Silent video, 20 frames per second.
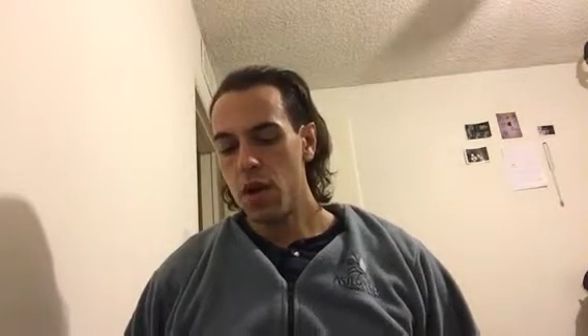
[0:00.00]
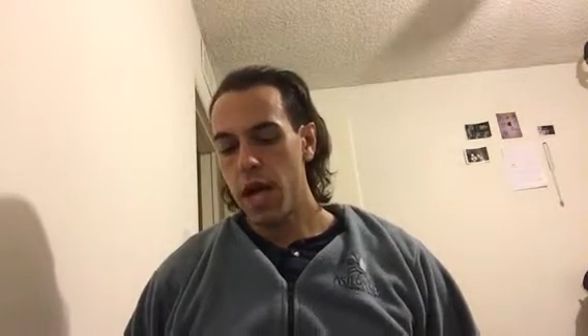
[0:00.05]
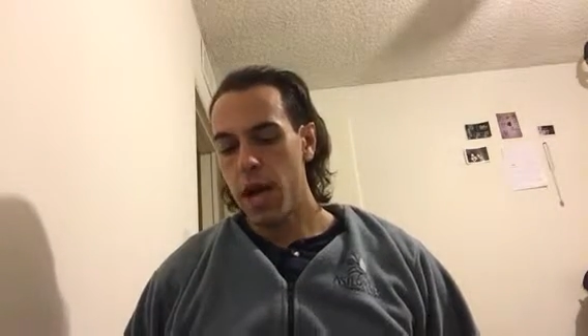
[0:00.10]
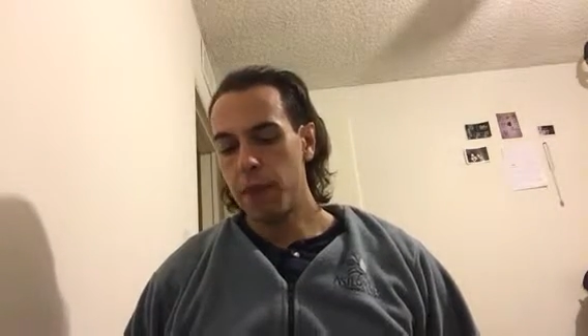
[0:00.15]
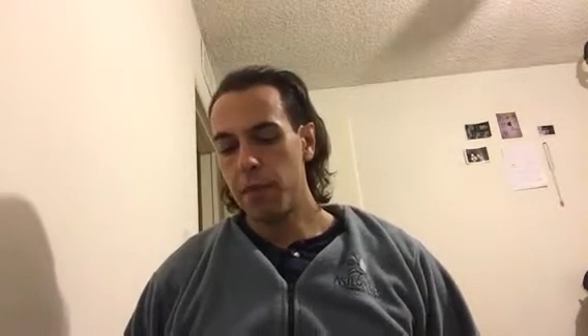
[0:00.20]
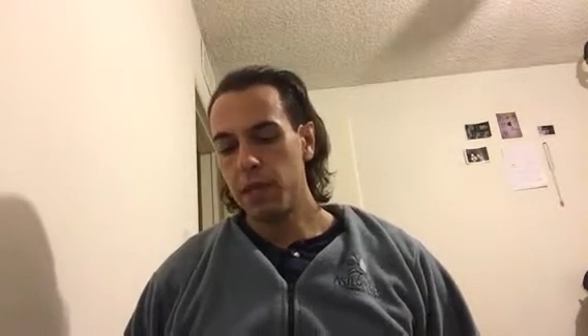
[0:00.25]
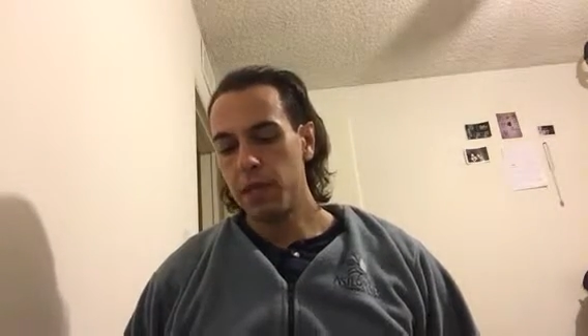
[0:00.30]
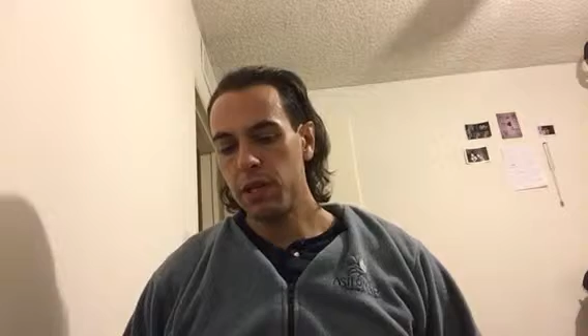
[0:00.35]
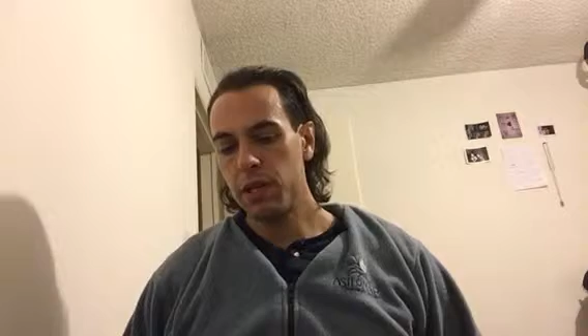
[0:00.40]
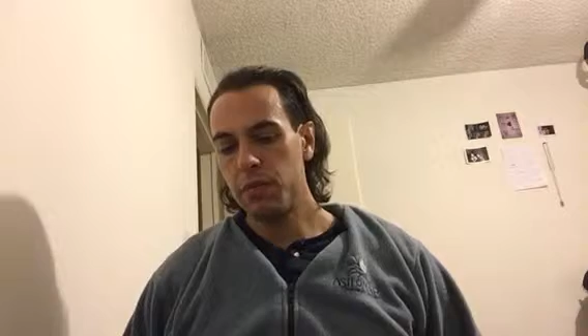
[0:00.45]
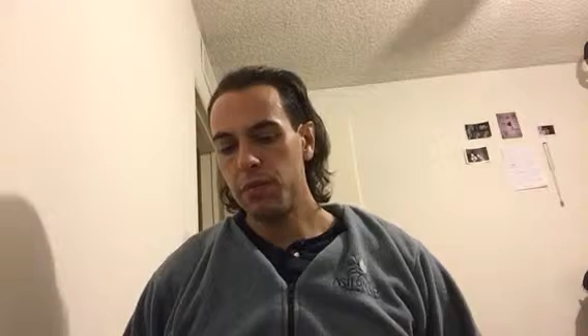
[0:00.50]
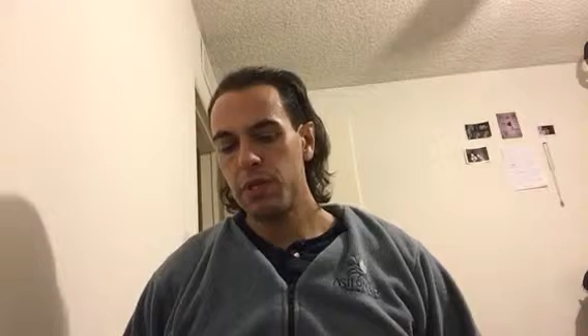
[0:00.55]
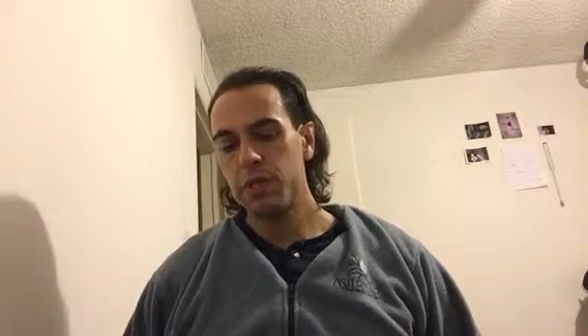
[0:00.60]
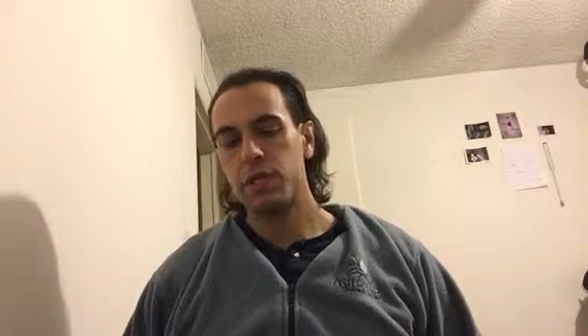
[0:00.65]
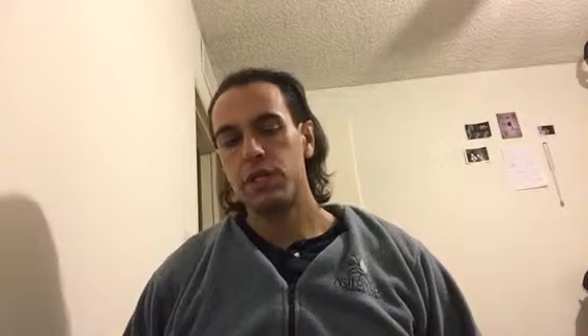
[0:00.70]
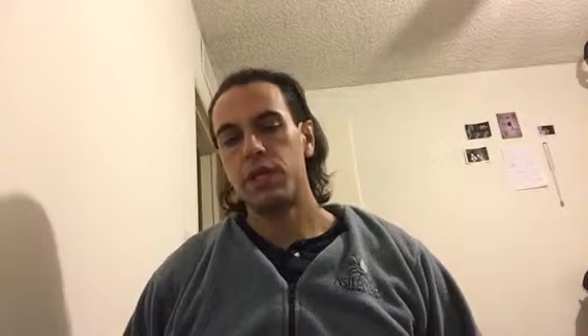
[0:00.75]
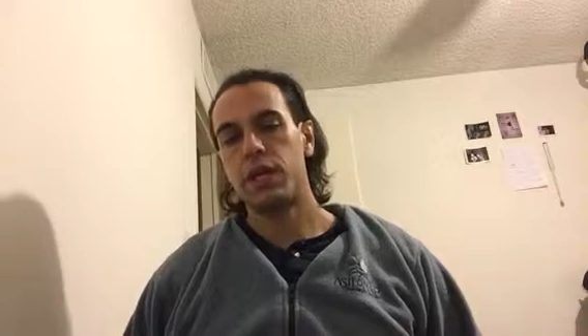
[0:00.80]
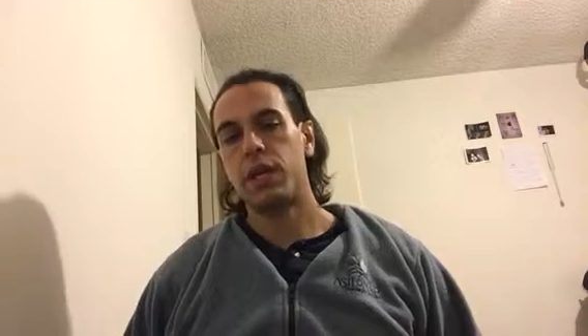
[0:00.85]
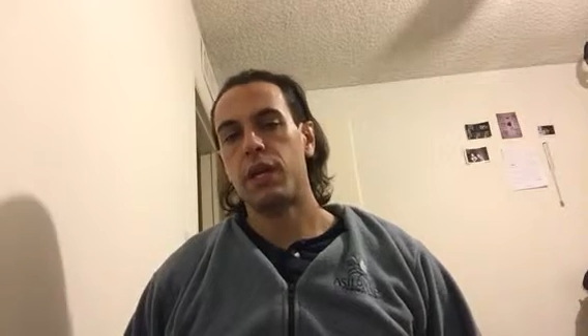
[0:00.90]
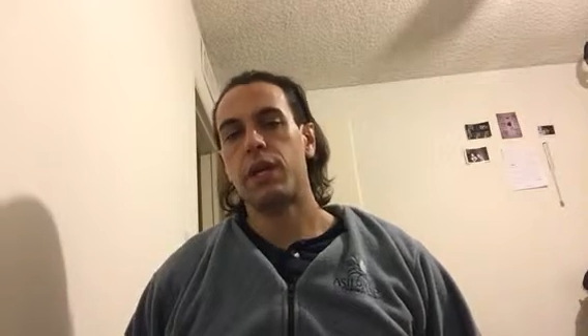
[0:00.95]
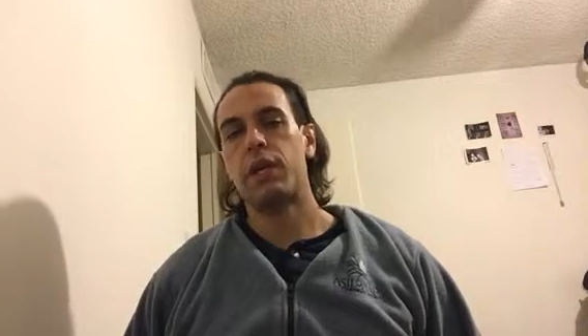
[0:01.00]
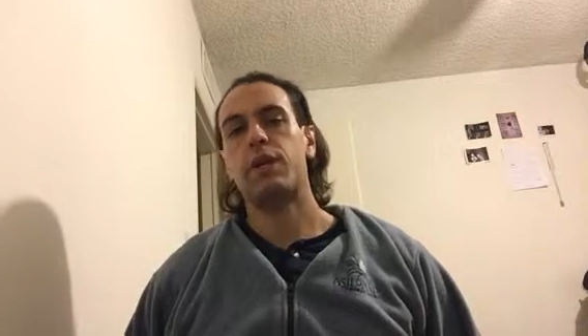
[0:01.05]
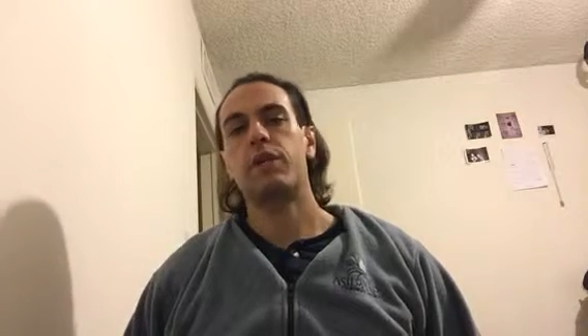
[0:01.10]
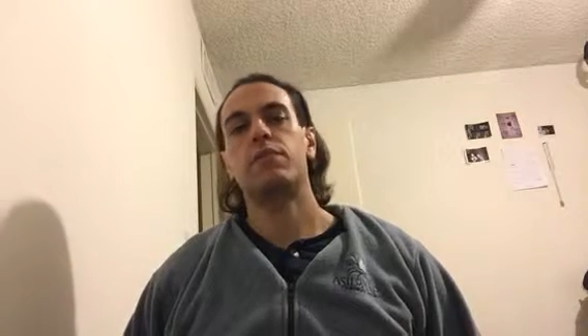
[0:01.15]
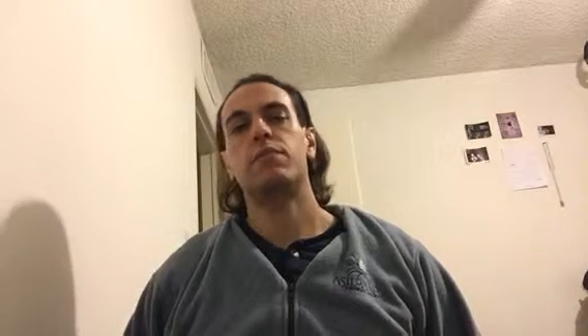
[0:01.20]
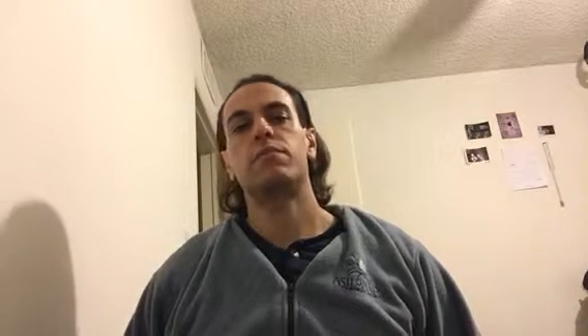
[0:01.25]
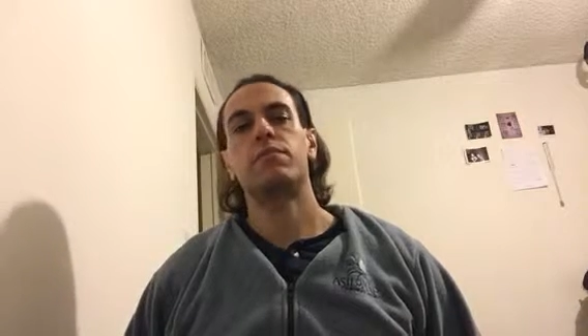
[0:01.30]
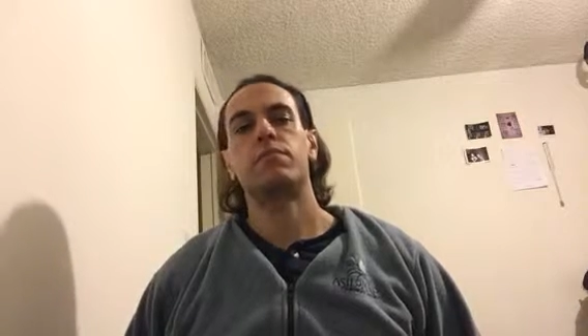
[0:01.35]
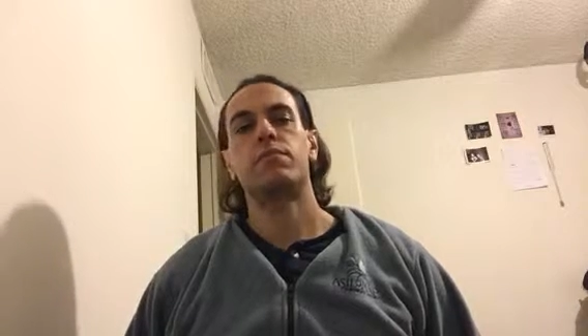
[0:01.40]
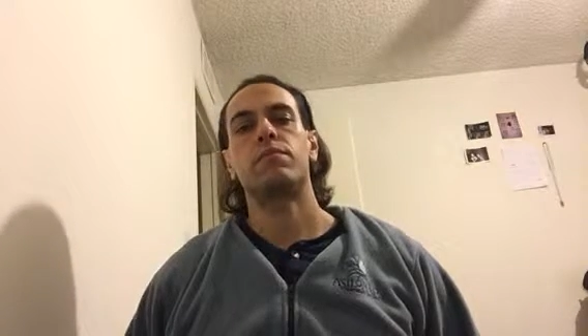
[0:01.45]
I'm a little bit sick.
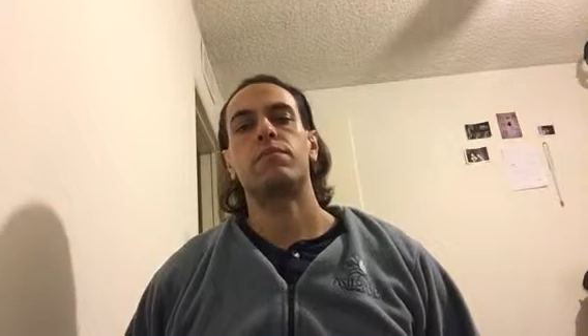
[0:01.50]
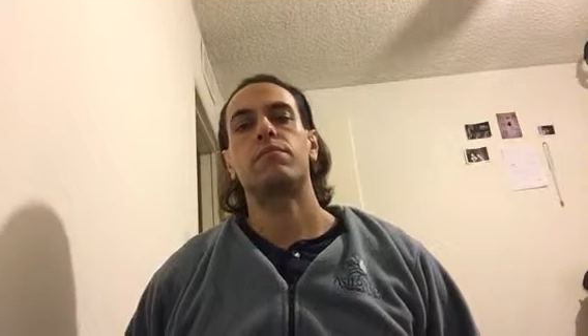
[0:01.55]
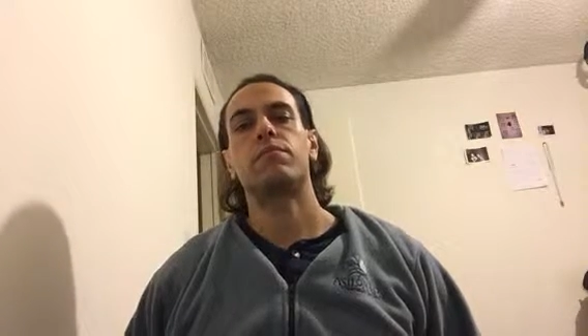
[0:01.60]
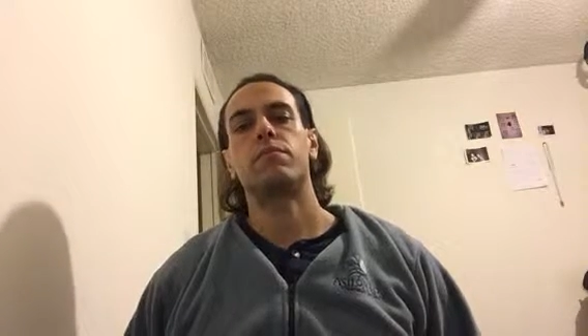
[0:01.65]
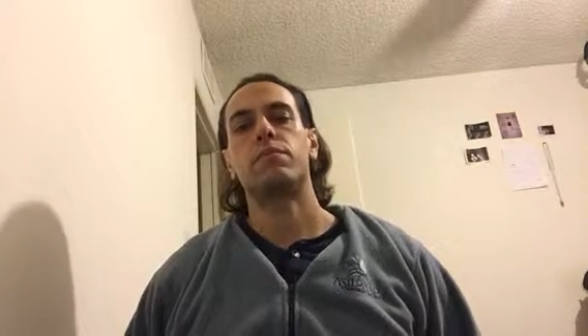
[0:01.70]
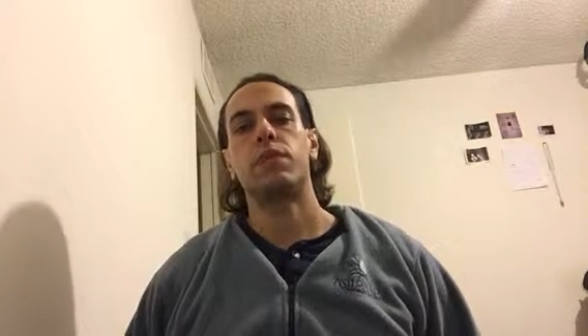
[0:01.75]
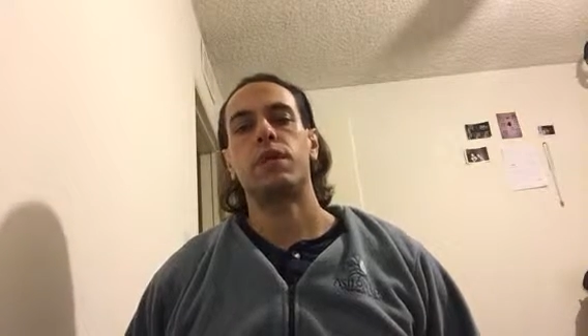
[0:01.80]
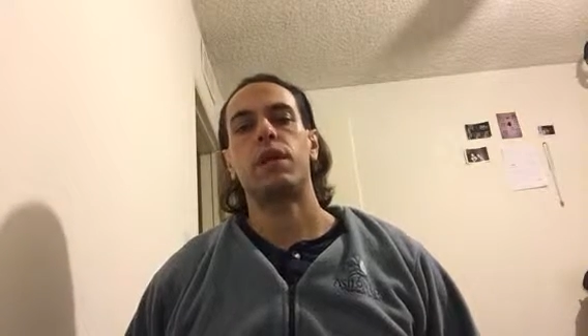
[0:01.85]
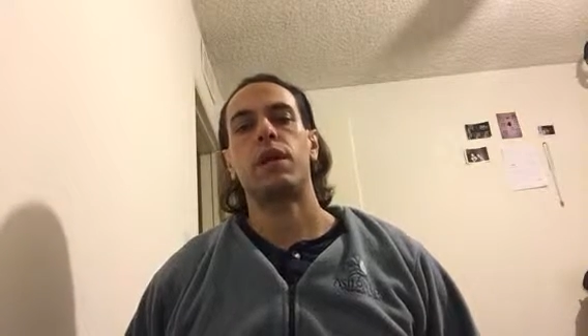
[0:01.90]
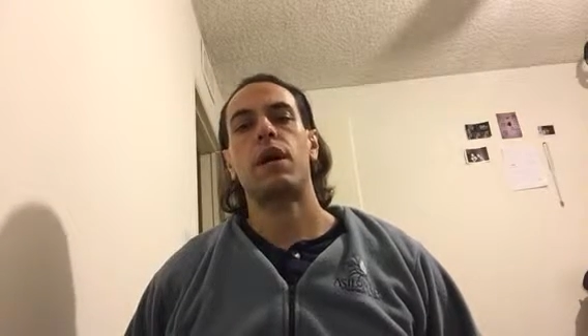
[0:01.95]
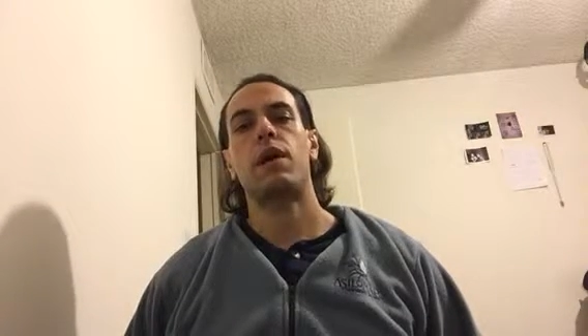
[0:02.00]
It